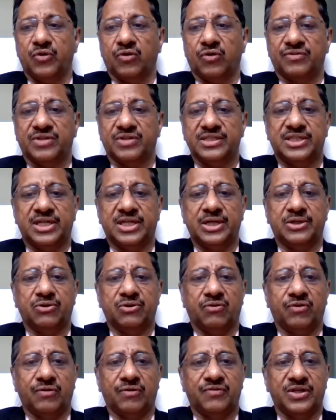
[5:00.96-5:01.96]
view of the state
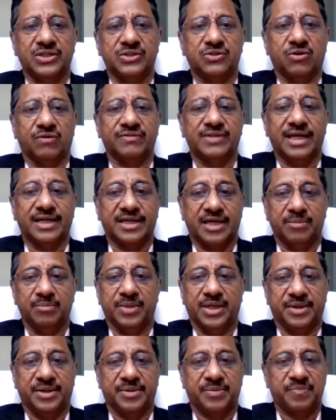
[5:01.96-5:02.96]
of affairs of that
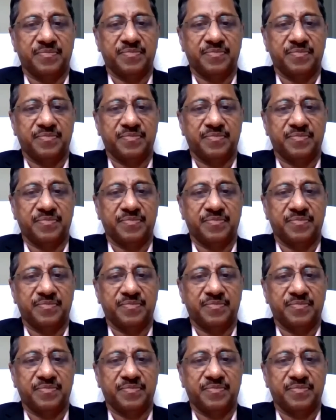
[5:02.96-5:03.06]
company.